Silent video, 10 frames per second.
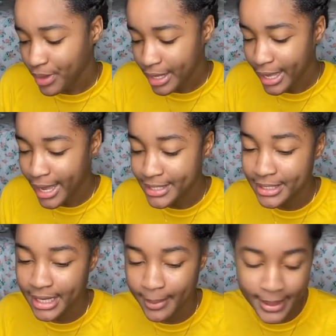guys
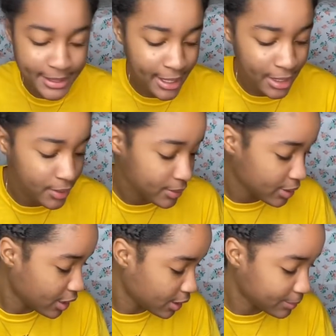today basically
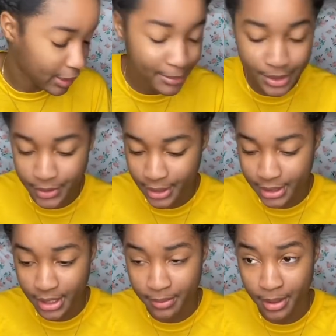um i'll be doing a
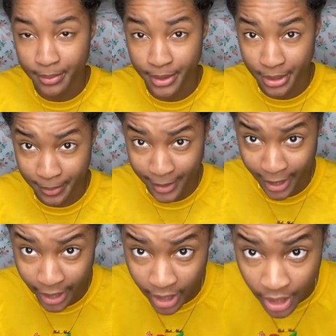top knot bun on
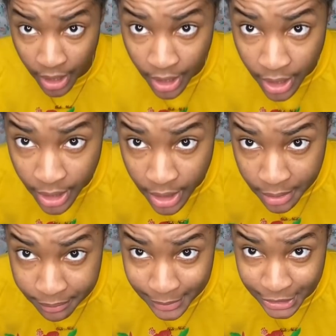my
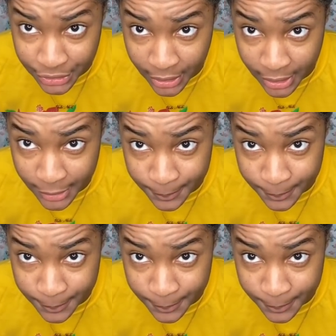natural